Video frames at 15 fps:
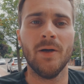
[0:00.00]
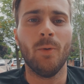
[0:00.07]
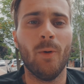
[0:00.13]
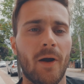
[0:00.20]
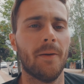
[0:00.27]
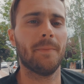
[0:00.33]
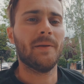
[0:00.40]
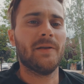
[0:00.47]

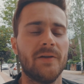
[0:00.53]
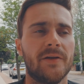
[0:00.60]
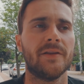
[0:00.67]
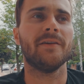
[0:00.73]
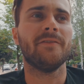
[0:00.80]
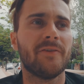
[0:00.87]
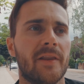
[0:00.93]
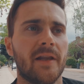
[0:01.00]
where I've been
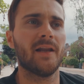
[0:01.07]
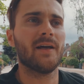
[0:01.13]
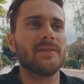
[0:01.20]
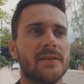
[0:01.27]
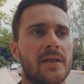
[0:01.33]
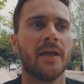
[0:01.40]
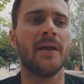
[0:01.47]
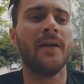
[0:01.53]
doing them for the
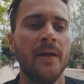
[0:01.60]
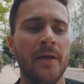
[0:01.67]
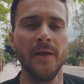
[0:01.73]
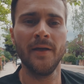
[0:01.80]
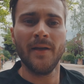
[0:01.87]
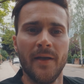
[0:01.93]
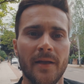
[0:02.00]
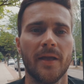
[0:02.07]
last
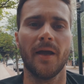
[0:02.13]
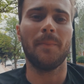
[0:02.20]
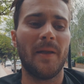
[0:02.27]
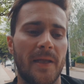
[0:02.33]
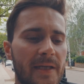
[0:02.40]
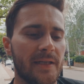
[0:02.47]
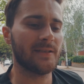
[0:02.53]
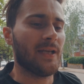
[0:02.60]

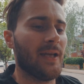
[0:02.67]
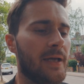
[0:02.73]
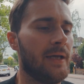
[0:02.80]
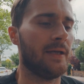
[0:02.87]
couple of years.